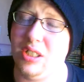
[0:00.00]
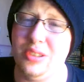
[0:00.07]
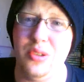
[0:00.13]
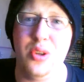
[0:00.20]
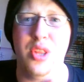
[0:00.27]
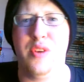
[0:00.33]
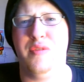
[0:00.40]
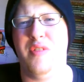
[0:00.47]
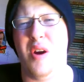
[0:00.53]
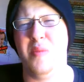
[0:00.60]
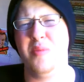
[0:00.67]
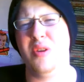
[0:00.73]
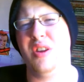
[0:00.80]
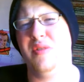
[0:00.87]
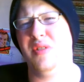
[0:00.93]
of to the
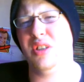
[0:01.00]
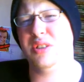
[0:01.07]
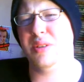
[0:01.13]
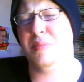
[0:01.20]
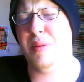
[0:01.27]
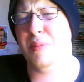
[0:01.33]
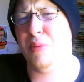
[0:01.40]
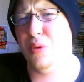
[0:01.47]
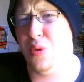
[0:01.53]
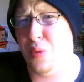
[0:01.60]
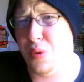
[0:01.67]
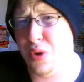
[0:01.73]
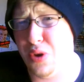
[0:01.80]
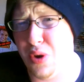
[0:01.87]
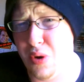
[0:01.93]
film universe that people
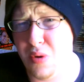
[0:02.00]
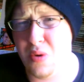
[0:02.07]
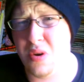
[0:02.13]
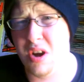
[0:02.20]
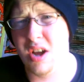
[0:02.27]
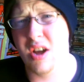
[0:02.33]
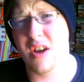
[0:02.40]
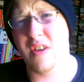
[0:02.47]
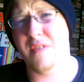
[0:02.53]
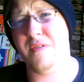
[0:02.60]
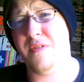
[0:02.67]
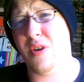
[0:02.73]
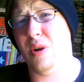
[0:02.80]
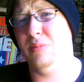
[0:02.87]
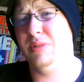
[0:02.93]
would know
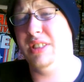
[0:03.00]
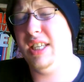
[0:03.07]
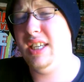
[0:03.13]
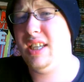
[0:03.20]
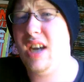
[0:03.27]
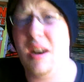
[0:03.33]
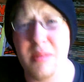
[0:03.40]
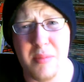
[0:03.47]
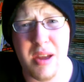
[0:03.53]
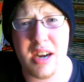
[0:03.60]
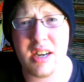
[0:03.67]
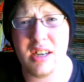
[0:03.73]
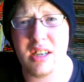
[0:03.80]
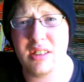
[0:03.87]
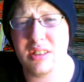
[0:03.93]
from seeing Captain
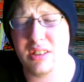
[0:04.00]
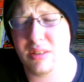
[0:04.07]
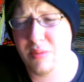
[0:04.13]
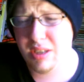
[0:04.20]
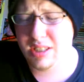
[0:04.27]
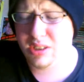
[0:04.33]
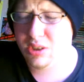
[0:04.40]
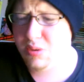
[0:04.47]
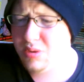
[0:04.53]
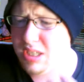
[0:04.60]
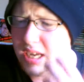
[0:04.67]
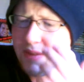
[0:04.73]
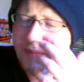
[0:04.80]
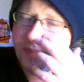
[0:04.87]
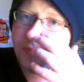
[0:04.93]
America the Winter
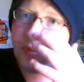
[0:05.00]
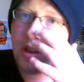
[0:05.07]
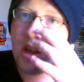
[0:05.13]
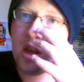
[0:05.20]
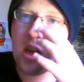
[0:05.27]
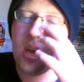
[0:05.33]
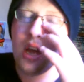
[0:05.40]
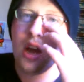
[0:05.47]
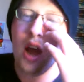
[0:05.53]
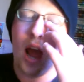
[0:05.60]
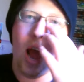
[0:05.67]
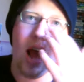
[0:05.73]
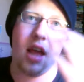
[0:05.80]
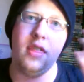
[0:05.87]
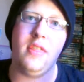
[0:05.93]
Soldier.
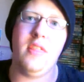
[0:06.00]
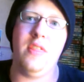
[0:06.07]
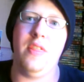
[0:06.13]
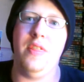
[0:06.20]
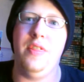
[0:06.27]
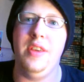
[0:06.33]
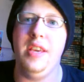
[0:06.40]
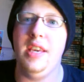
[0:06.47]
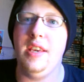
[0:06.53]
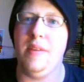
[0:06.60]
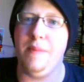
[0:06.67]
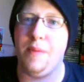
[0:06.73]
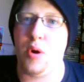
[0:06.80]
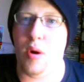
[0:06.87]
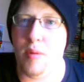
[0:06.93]
In
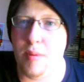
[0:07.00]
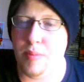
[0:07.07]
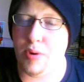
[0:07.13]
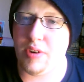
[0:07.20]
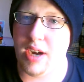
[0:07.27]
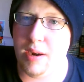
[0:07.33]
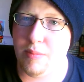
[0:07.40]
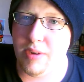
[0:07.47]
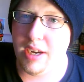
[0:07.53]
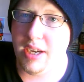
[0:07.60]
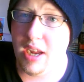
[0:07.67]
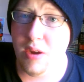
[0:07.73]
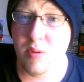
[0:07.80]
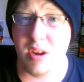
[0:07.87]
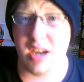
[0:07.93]
the comic book realm right
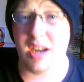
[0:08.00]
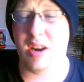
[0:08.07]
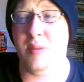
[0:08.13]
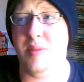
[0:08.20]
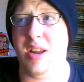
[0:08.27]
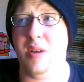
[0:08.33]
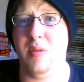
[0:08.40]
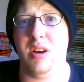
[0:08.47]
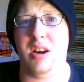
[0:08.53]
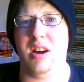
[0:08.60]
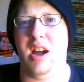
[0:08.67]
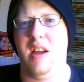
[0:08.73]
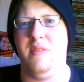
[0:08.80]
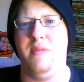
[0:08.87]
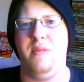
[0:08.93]
now, and coming out
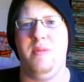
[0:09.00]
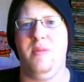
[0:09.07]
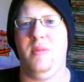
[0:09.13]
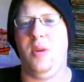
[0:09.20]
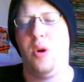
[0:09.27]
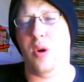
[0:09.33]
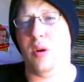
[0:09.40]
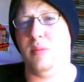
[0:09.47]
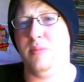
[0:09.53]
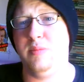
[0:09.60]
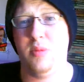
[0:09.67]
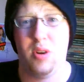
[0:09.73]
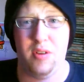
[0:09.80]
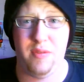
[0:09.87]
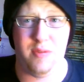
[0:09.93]
in autumn
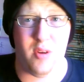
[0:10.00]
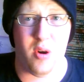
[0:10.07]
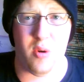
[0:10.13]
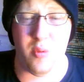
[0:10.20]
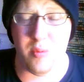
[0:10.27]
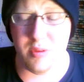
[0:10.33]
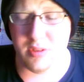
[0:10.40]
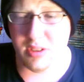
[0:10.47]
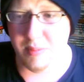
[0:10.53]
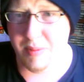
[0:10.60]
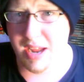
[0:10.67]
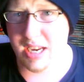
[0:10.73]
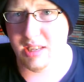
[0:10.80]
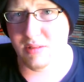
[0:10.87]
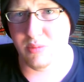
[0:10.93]
or fall,
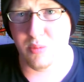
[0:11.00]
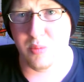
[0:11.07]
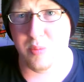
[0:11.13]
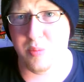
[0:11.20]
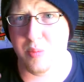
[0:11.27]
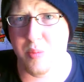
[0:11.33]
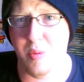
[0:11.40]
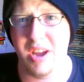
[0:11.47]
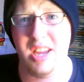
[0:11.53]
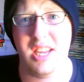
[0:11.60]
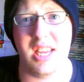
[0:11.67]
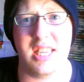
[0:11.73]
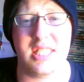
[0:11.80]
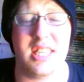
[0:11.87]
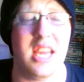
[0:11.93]
depending where
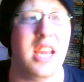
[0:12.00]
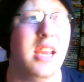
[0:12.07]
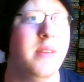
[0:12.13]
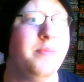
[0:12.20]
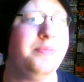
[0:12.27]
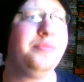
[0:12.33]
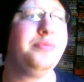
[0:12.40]
you stay,